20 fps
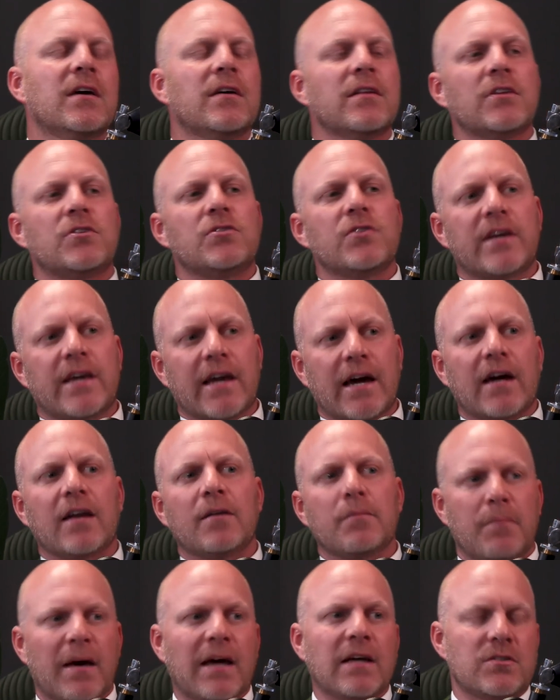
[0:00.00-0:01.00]
that you
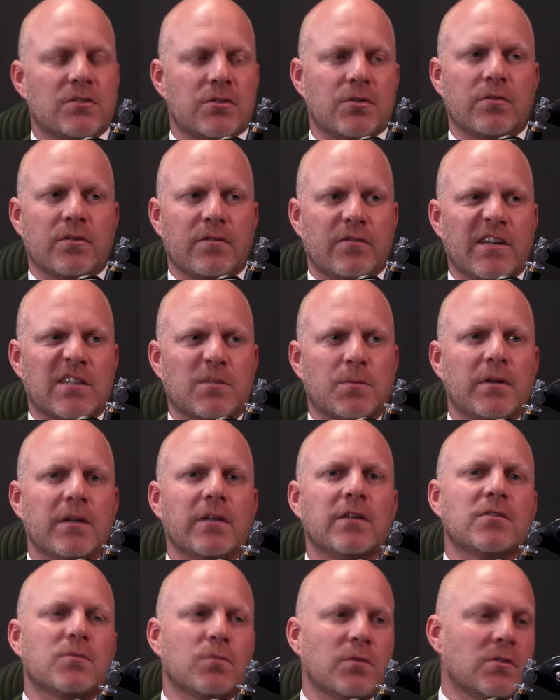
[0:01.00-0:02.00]
can base your investment
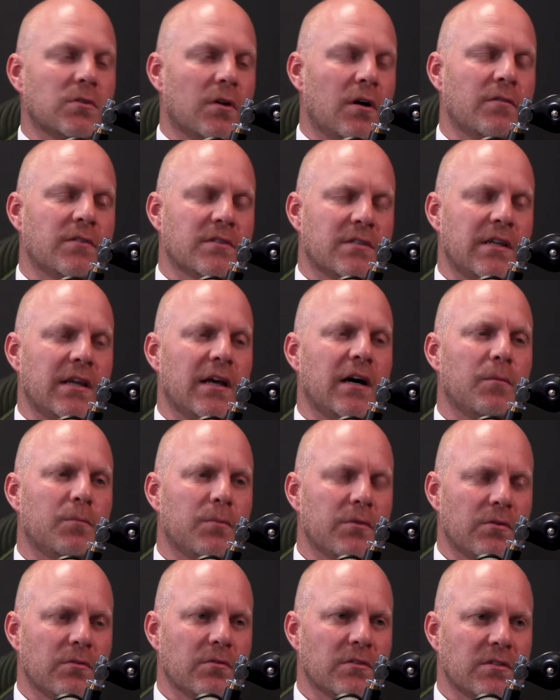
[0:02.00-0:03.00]
is, which will obviously help
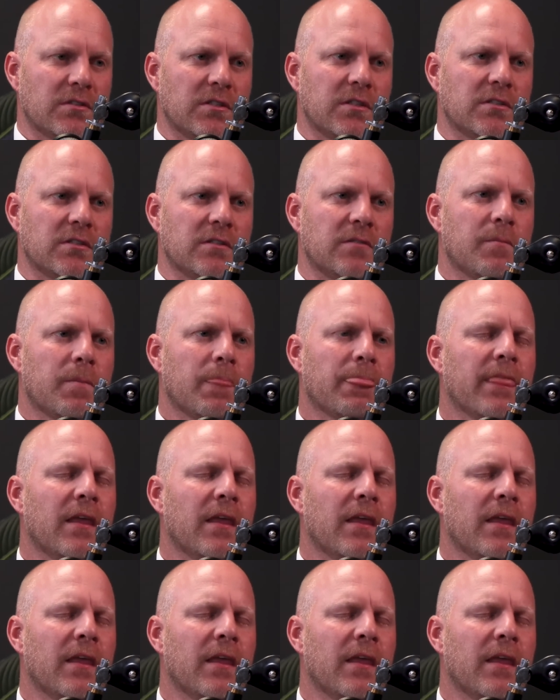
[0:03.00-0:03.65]
with your decision.